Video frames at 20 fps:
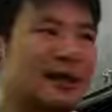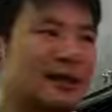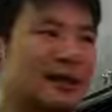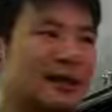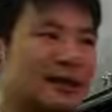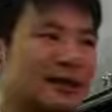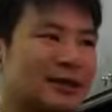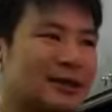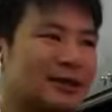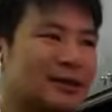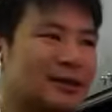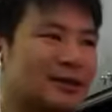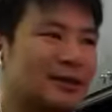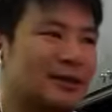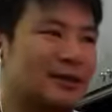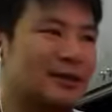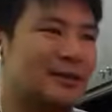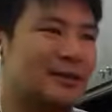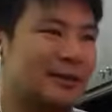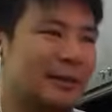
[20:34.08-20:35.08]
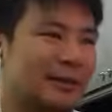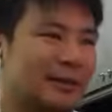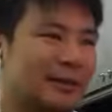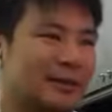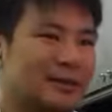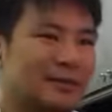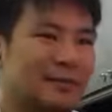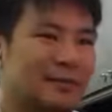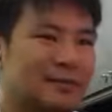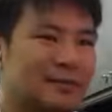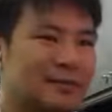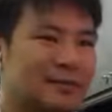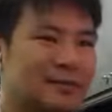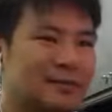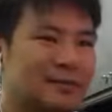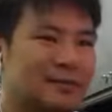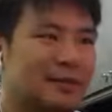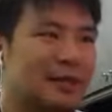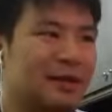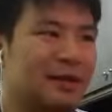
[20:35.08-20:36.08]
I could um
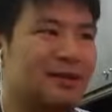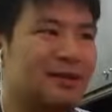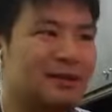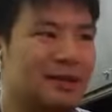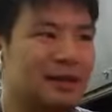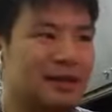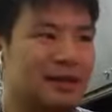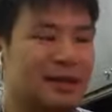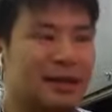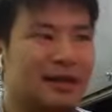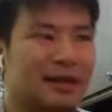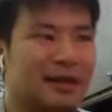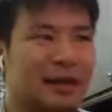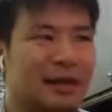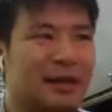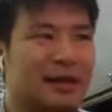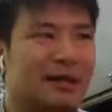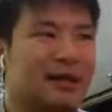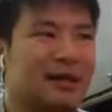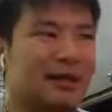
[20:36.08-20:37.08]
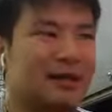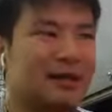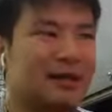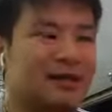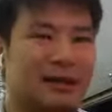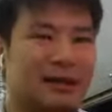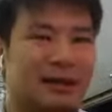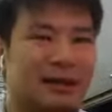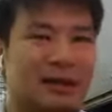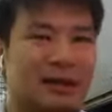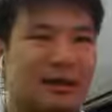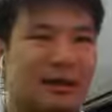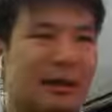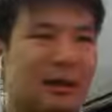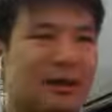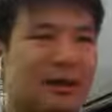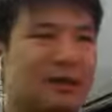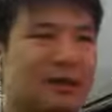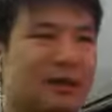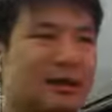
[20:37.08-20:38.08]
use it and just like hone
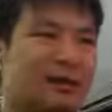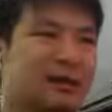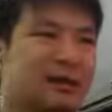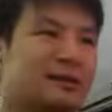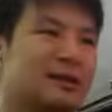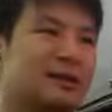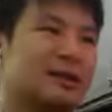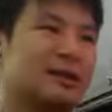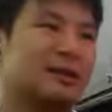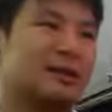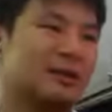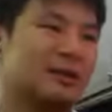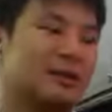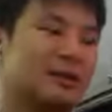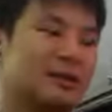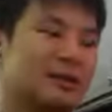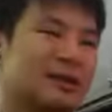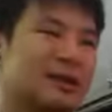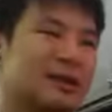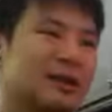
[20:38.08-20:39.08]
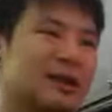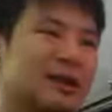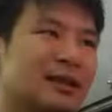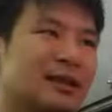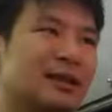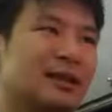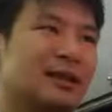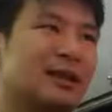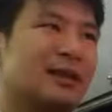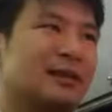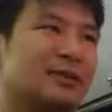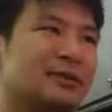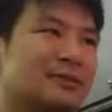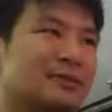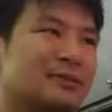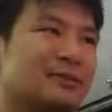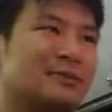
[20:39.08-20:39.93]
my skills in it. Um,